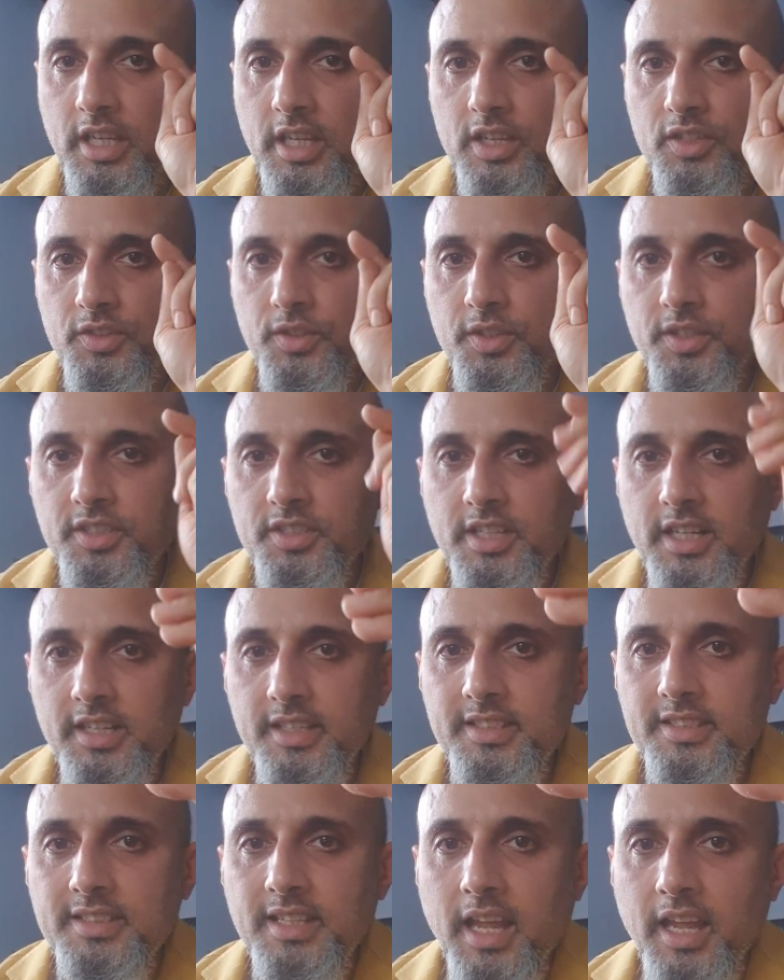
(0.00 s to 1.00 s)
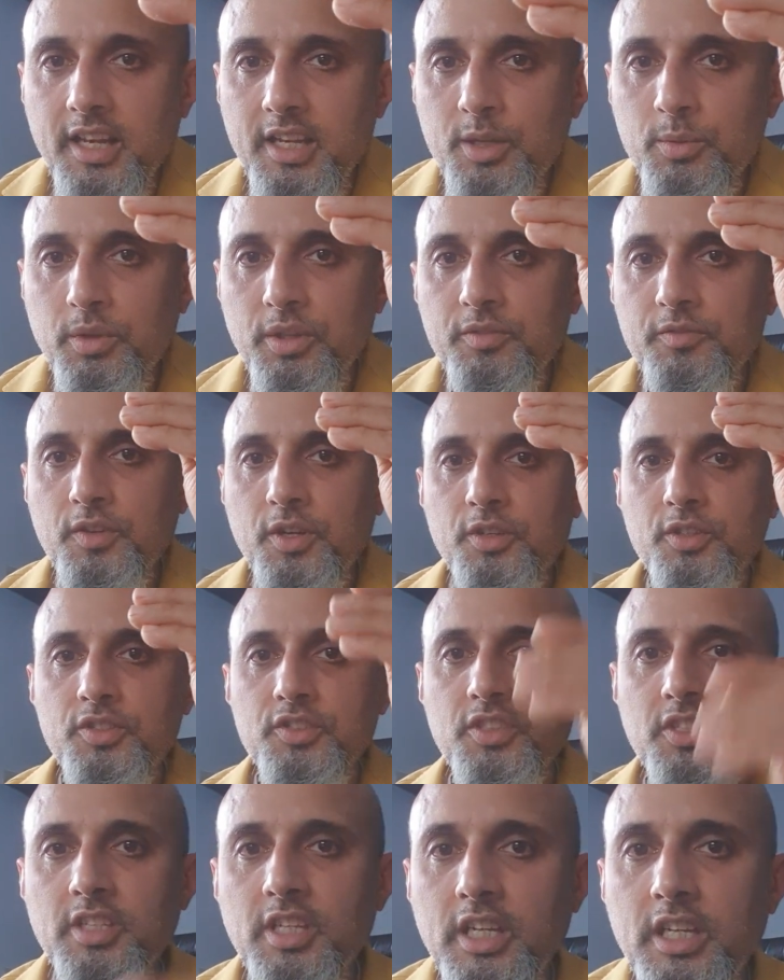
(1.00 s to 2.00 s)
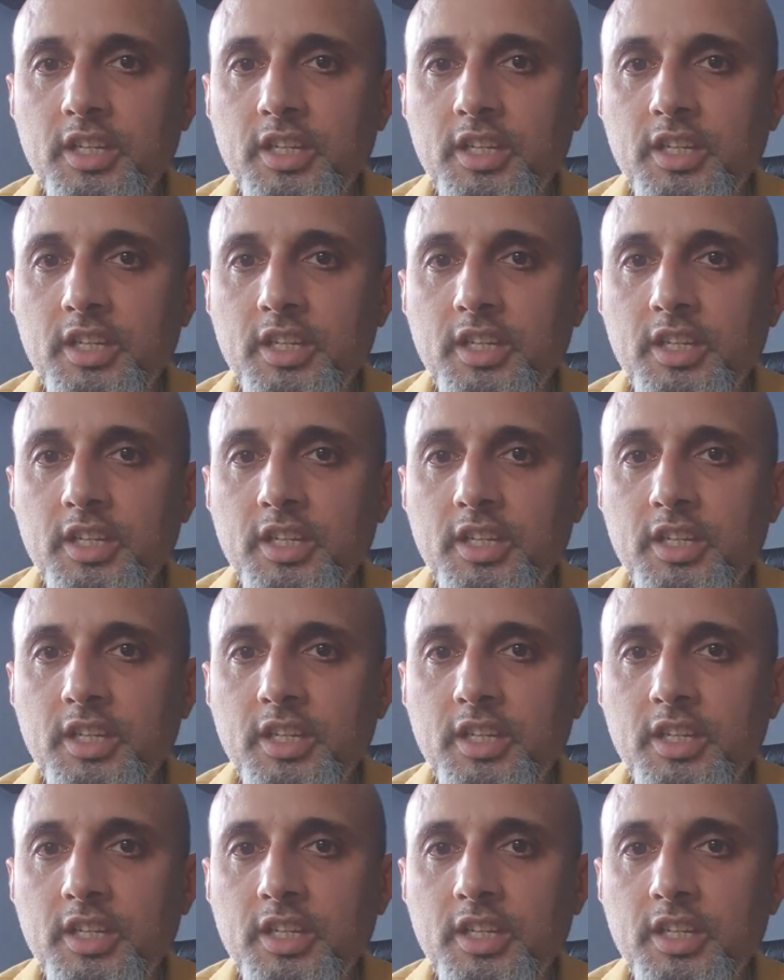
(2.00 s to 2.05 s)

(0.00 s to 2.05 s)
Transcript: so you can tell exactly where the focus is.